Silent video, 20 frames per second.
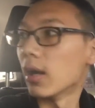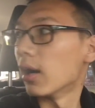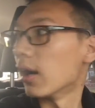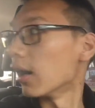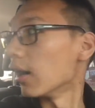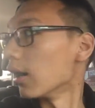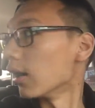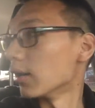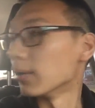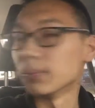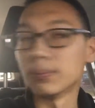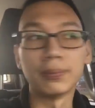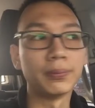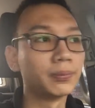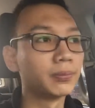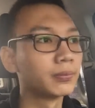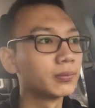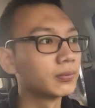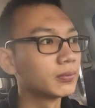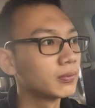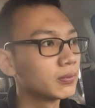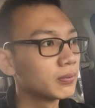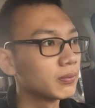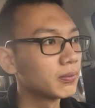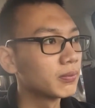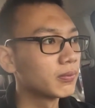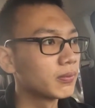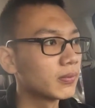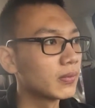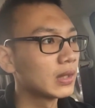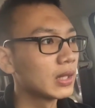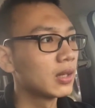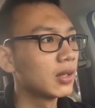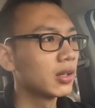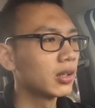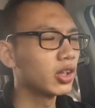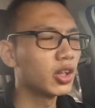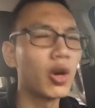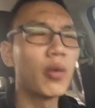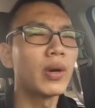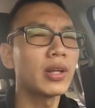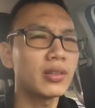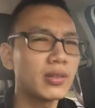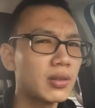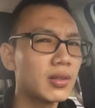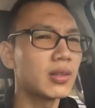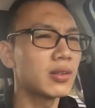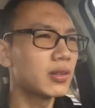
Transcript: You know what,